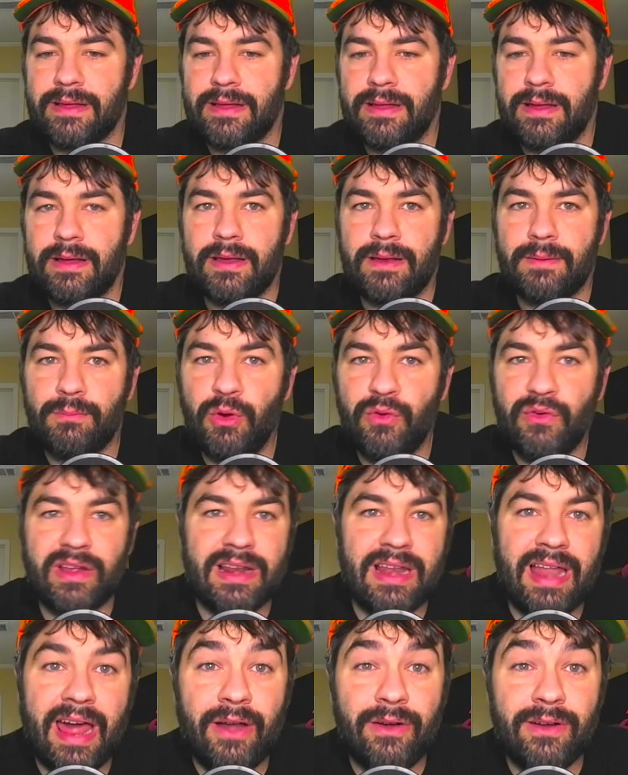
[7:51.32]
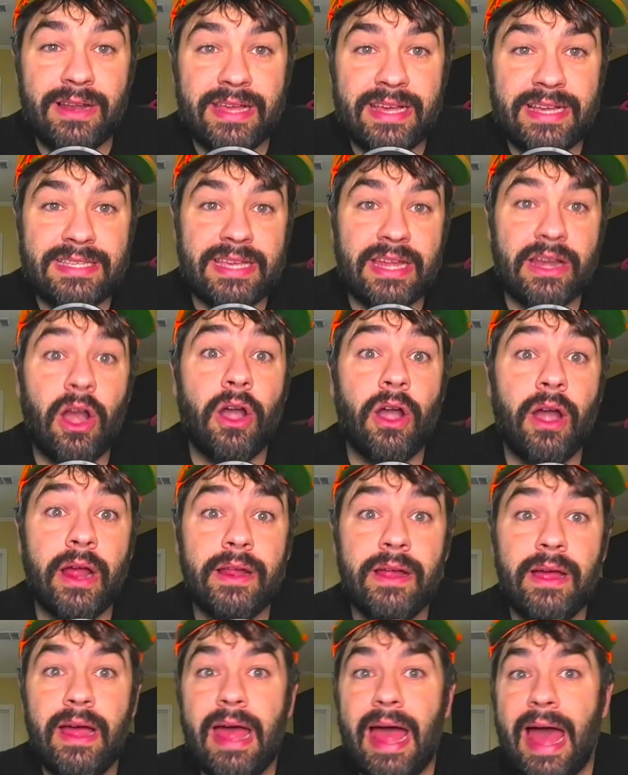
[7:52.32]
moving laterally, he said, all right,
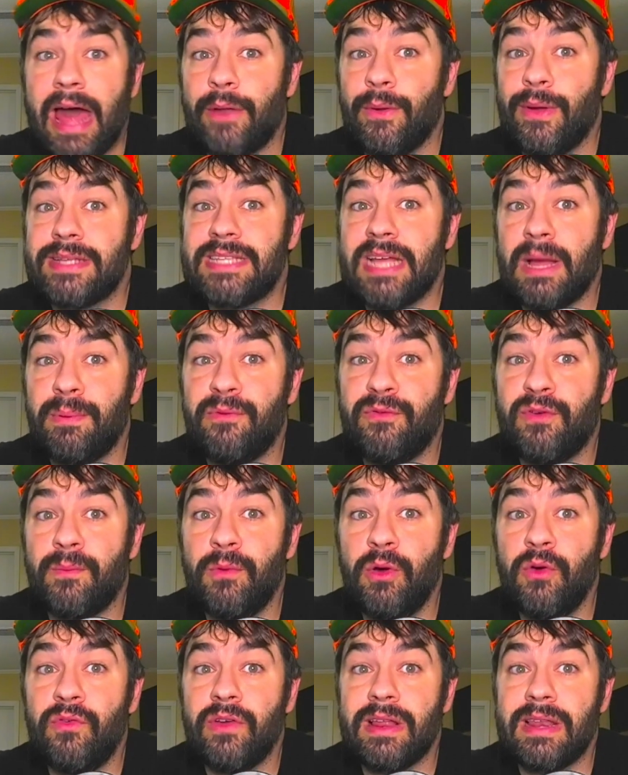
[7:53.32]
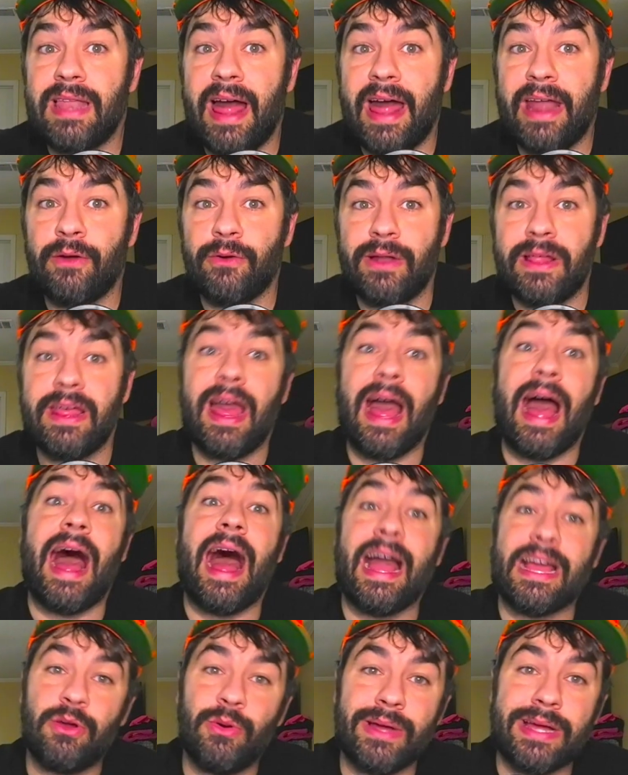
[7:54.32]
how do I stop you from moving laterally?
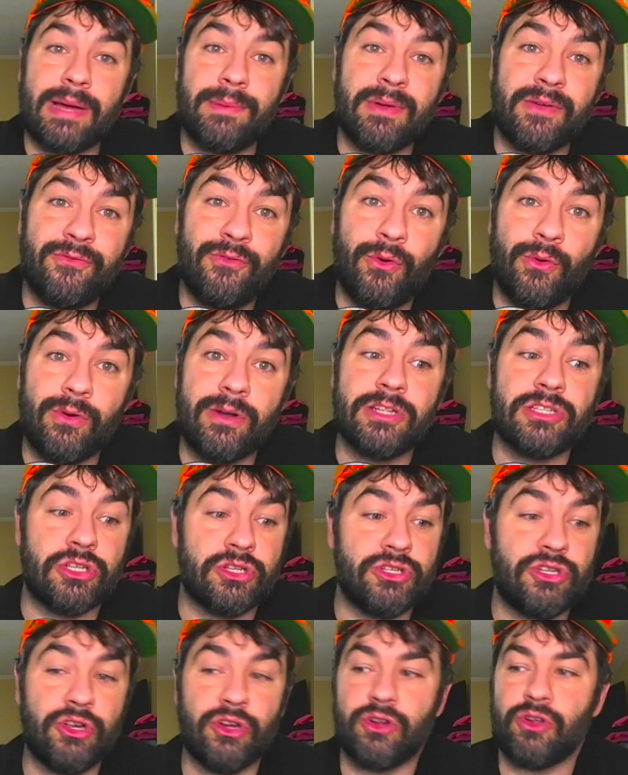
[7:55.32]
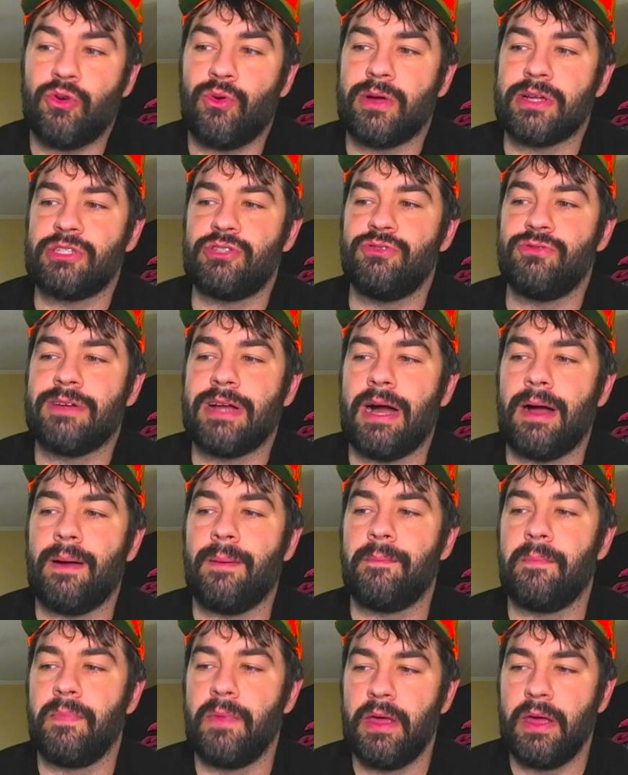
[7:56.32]
I quit coming forward, so you're going to
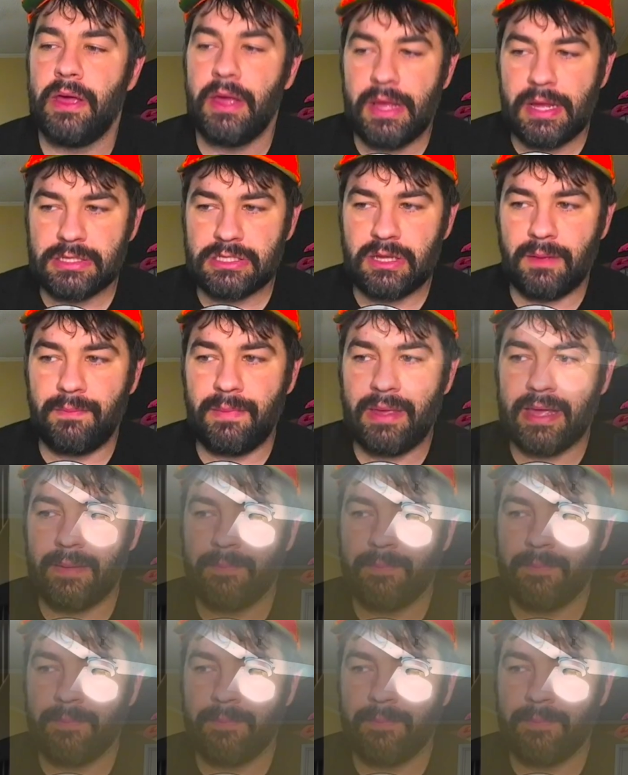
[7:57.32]
come to me.